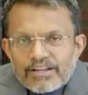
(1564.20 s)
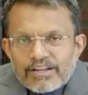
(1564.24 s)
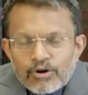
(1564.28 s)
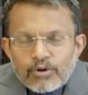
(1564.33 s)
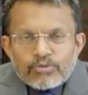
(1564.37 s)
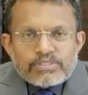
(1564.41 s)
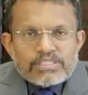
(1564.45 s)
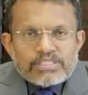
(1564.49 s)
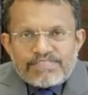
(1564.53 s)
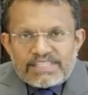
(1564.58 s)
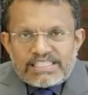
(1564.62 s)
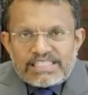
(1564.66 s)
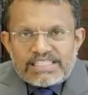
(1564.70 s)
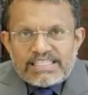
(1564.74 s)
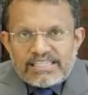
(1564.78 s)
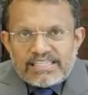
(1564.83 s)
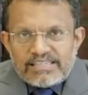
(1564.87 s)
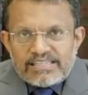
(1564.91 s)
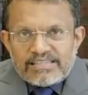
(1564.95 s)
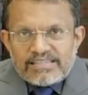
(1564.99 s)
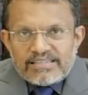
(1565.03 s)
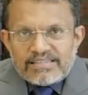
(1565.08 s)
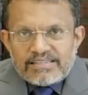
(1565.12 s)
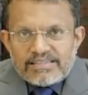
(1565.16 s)

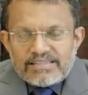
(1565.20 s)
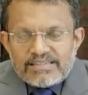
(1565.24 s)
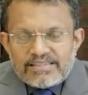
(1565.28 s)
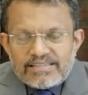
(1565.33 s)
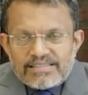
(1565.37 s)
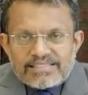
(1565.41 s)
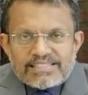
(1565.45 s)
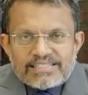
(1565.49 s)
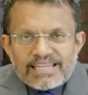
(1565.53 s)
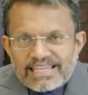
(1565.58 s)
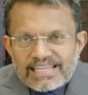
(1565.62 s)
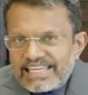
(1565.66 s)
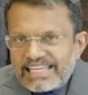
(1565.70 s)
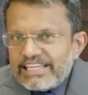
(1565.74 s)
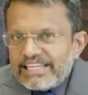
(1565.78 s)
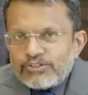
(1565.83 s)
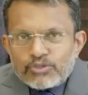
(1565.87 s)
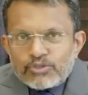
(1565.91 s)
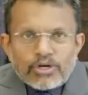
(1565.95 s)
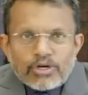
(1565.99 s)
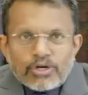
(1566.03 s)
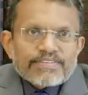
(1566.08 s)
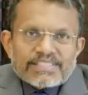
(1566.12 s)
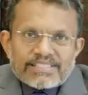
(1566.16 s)
Inclusivity is the
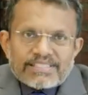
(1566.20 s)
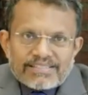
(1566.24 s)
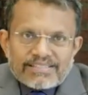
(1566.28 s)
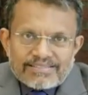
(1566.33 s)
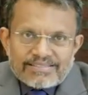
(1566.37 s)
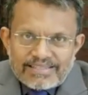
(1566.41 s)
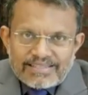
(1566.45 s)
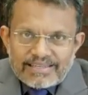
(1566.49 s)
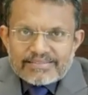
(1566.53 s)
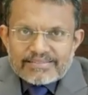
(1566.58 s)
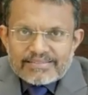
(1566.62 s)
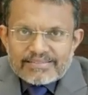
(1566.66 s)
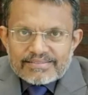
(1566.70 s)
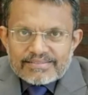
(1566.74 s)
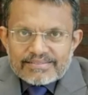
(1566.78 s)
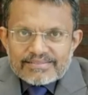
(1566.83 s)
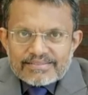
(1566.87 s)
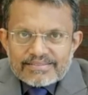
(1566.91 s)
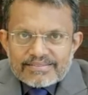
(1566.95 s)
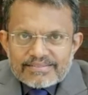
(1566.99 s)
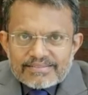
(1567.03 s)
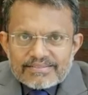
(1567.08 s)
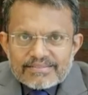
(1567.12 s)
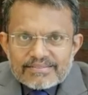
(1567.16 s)
key to our
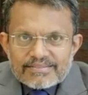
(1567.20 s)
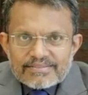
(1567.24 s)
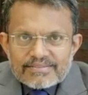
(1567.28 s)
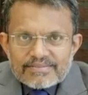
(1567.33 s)
success.